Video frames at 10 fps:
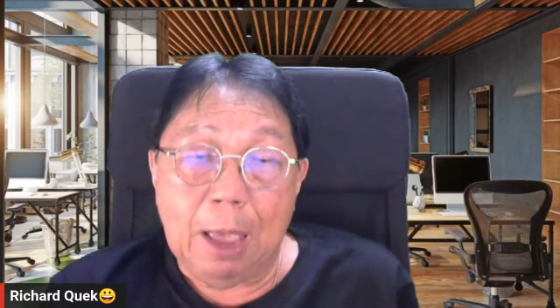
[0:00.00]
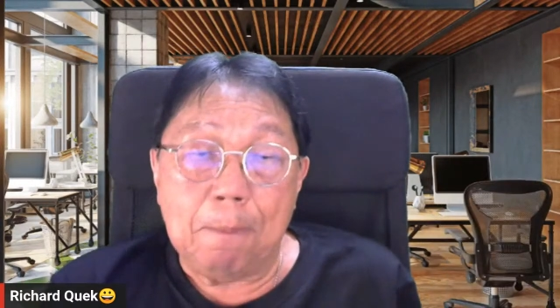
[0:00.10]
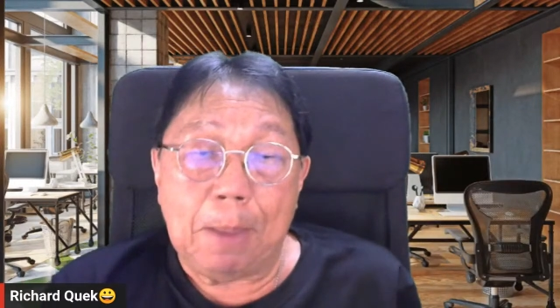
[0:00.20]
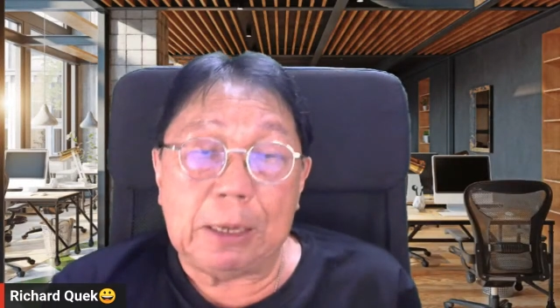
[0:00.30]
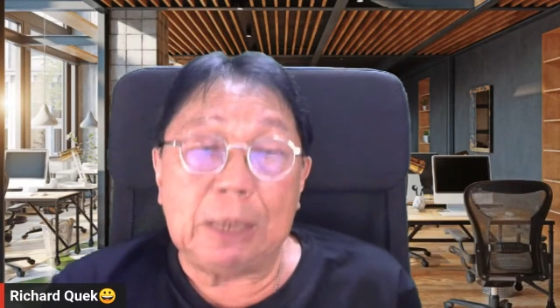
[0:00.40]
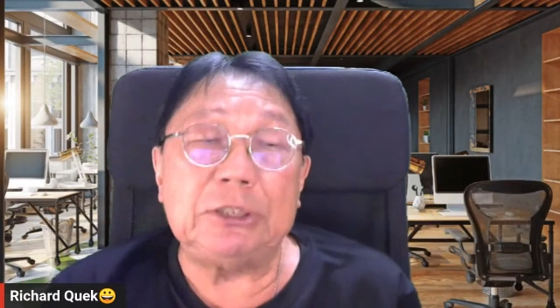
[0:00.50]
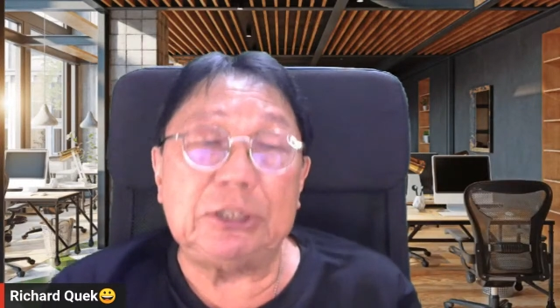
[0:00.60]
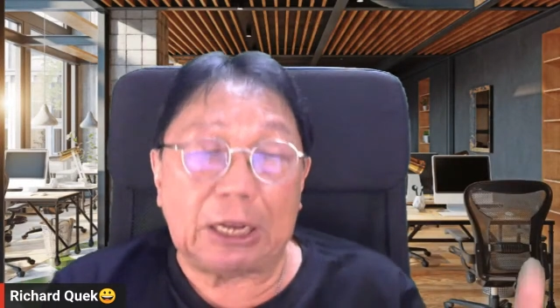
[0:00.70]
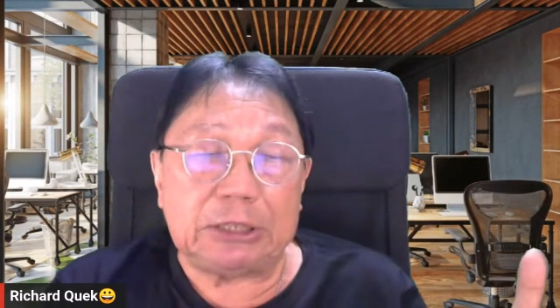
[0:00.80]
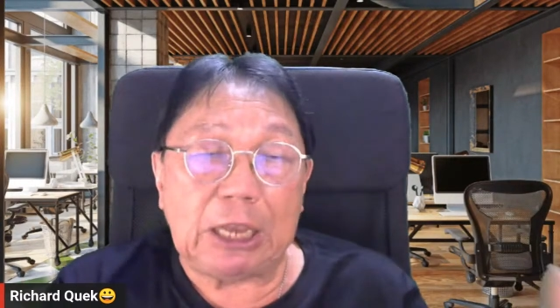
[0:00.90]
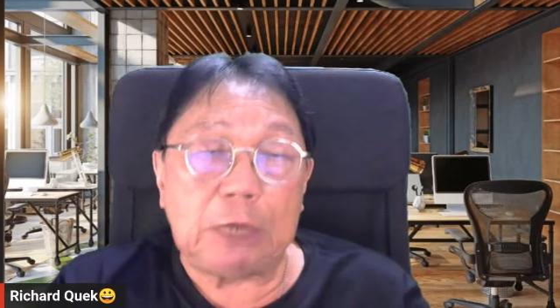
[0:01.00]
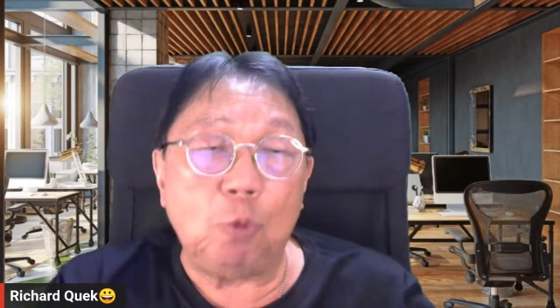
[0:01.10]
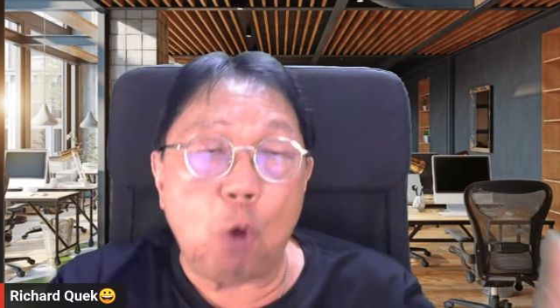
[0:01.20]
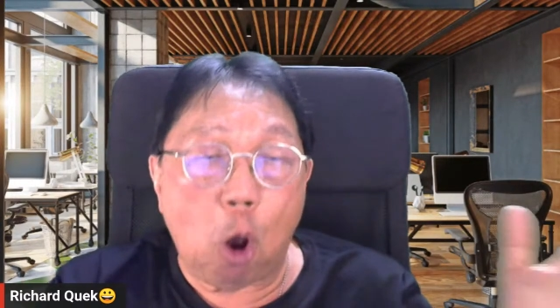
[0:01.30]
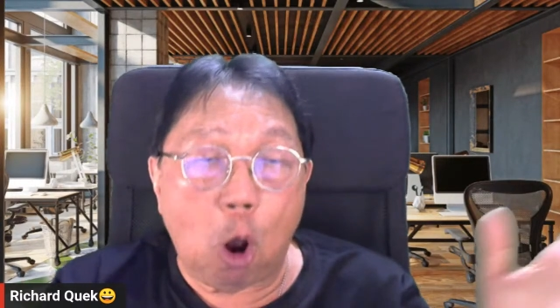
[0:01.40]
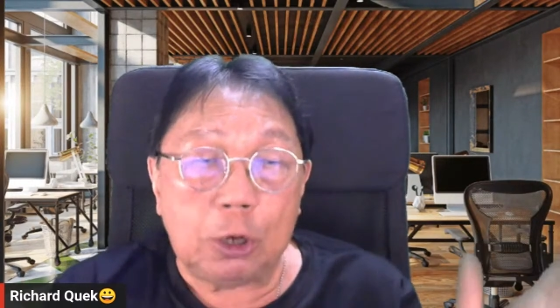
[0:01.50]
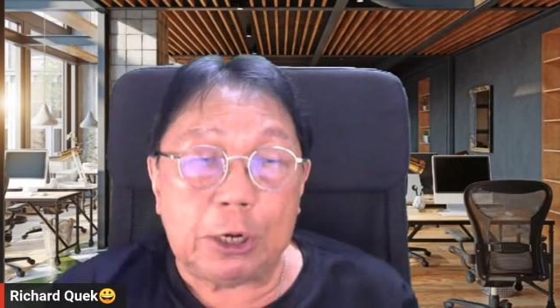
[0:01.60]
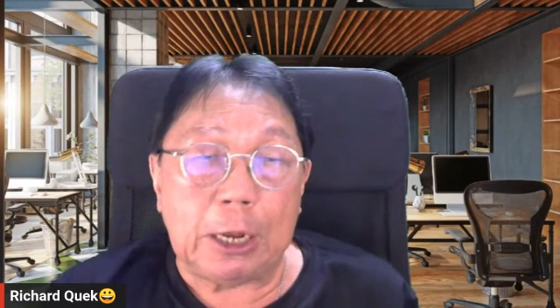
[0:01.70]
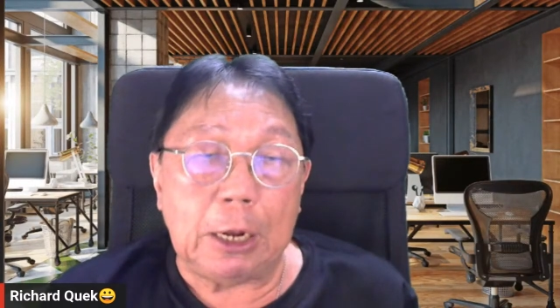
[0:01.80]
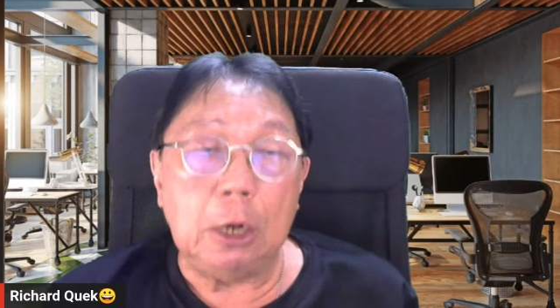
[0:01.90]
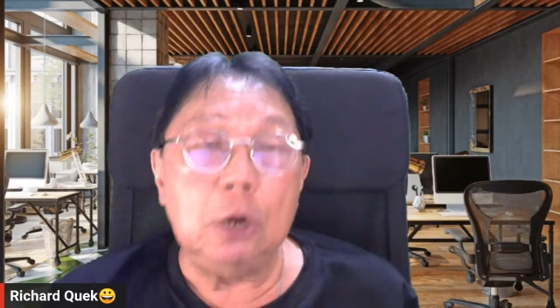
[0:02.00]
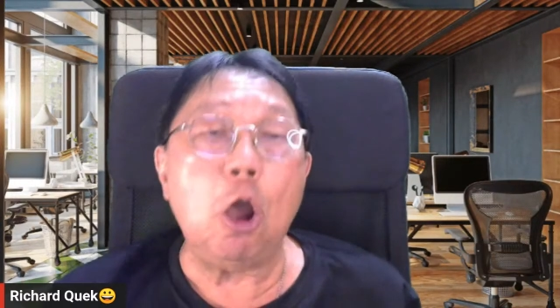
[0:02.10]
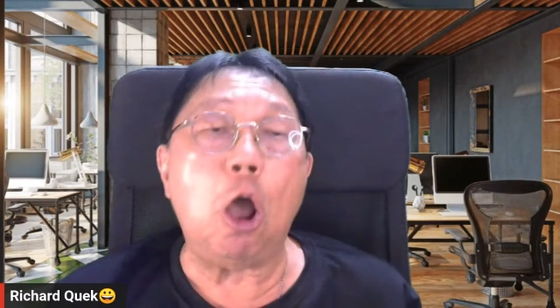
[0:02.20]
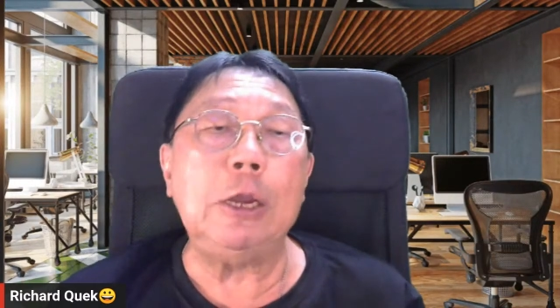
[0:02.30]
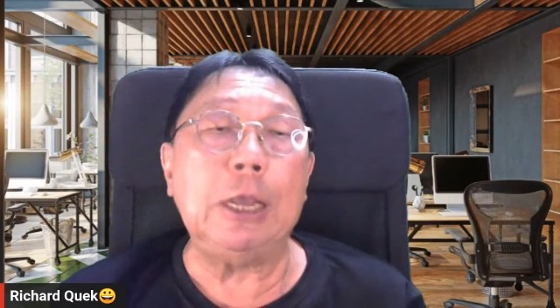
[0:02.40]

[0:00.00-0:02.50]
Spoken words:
but a successful author. Not only a